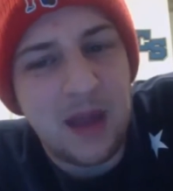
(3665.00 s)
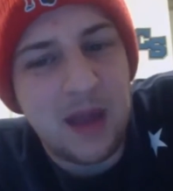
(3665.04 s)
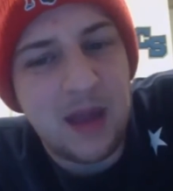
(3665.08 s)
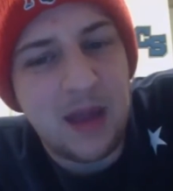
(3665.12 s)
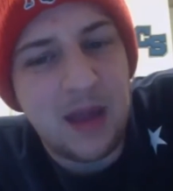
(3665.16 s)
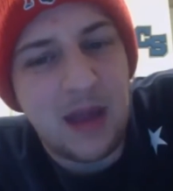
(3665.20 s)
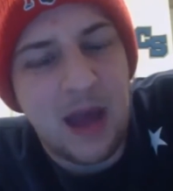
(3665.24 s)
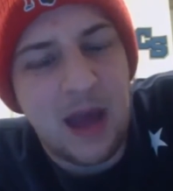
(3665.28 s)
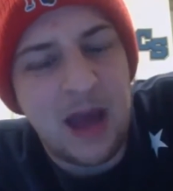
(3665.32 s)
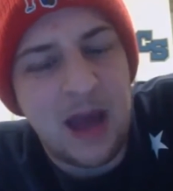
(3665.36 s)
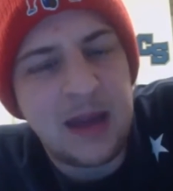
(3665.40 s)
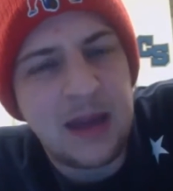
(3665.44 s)

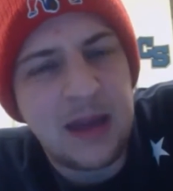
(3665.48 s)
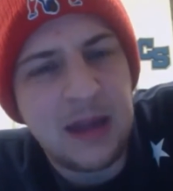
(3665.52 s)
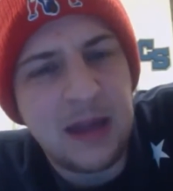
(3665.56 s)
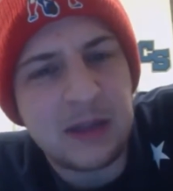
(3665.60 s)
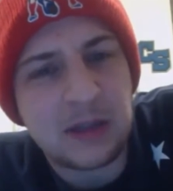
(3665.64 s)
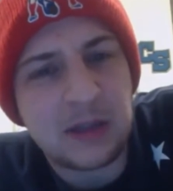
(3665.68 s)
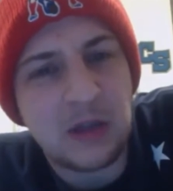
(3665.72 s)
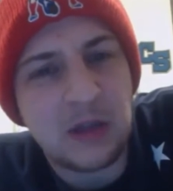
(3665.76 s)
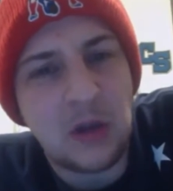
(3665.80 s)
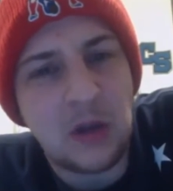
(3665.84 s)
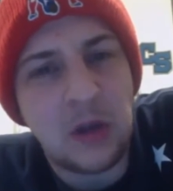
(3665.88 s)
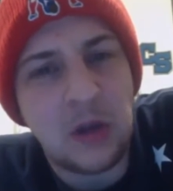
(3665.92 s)

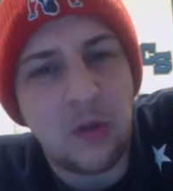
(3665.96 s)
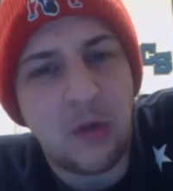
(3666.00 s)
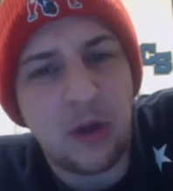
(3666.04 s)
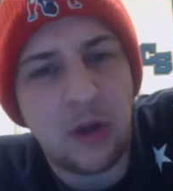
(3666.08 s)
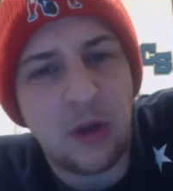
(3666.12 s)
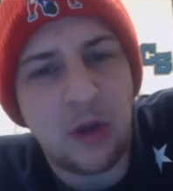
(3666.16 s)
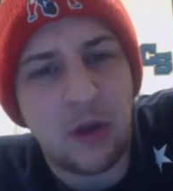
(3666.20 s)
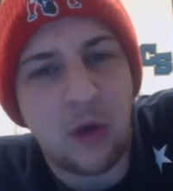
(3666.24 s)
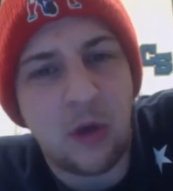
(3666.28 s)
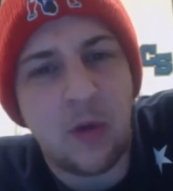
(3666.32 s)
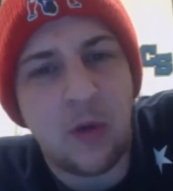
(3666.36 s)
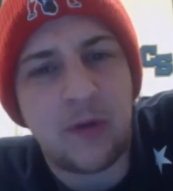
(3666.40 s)
Next note I want to
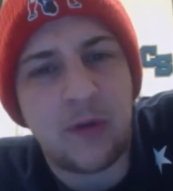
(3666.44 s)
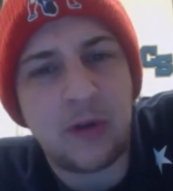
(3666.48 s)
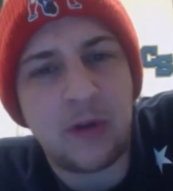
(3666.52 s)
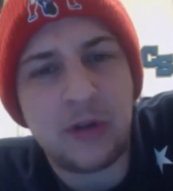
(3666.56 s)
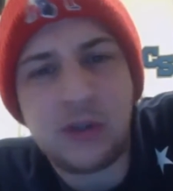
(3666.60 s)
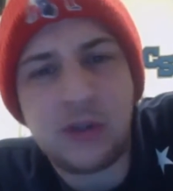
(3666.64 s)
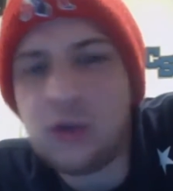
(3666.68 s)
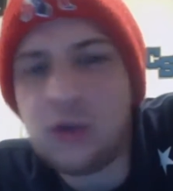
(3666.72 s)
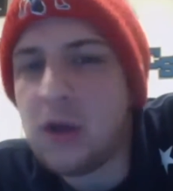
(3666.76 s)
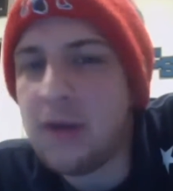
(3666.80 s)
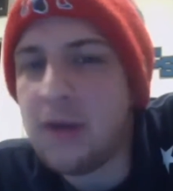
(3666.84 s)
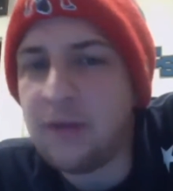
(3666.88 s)
go over.
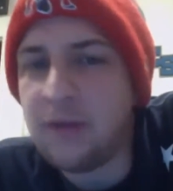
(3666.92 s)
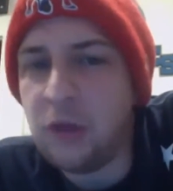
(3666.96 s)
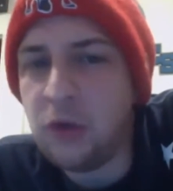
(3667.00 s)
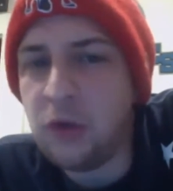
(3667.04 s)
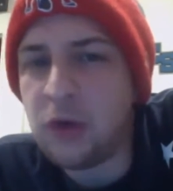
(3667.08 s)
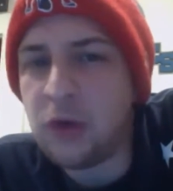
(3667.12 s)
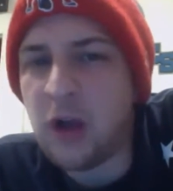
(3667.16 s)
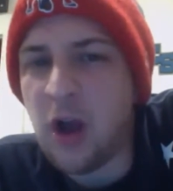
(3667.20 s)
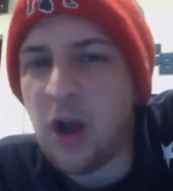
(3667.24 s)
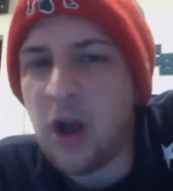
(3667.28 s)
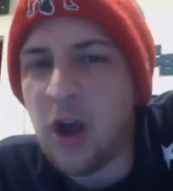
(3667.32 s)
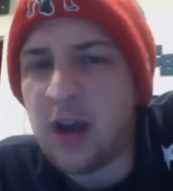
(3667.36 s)
Do you have
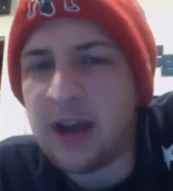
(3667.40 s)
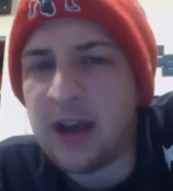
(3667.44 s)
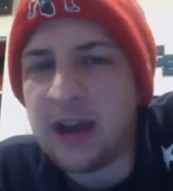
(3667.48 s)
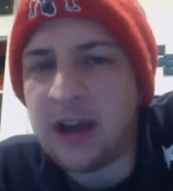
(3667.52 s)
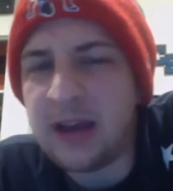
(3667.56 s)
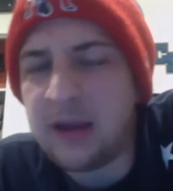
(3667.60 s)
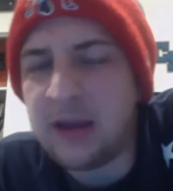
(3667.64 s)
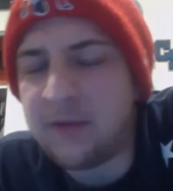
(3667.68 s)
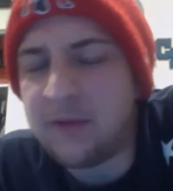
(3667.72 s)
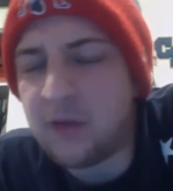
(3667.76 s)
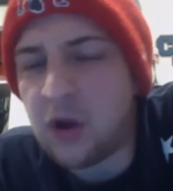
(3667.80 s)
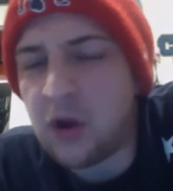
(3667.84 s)
Luka on any
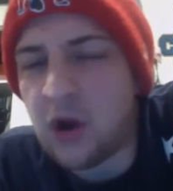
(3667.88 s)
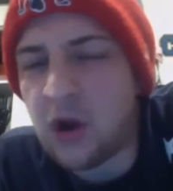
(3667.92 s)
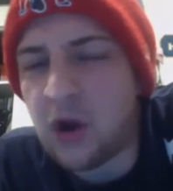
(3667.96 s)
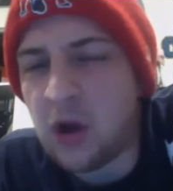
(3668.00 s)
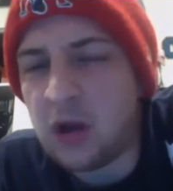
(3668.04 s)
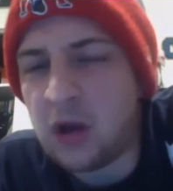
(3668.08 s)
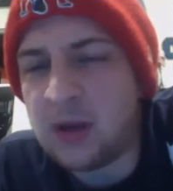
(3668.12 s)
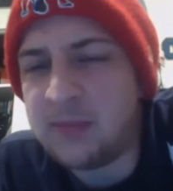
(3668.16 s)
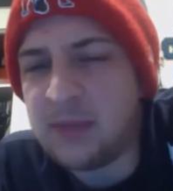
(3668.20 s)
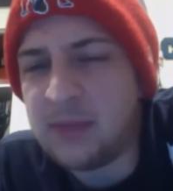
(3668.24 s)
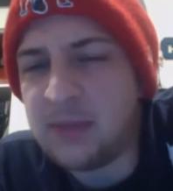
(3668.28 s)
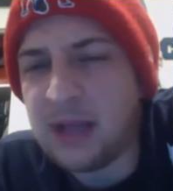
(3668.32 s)
of your All
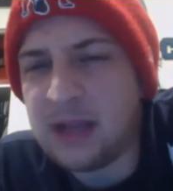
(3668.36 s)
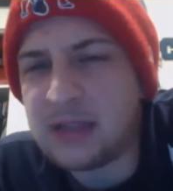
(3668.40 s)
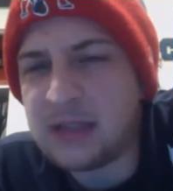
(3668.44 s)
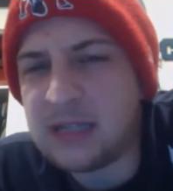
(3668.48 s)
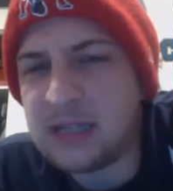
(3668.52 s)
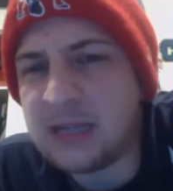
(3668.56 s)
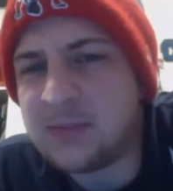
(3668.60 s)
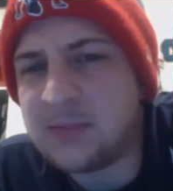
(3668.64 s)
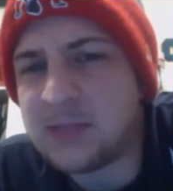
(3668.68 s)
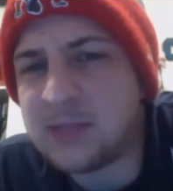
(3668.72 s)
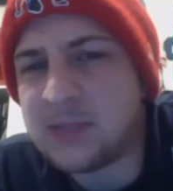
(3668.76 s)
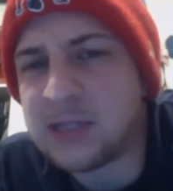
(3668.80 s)
NBA
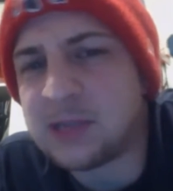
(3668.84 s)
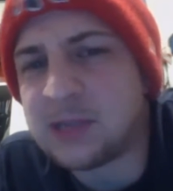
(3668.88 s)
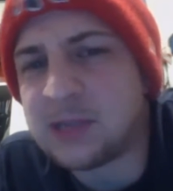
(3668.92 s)
teams?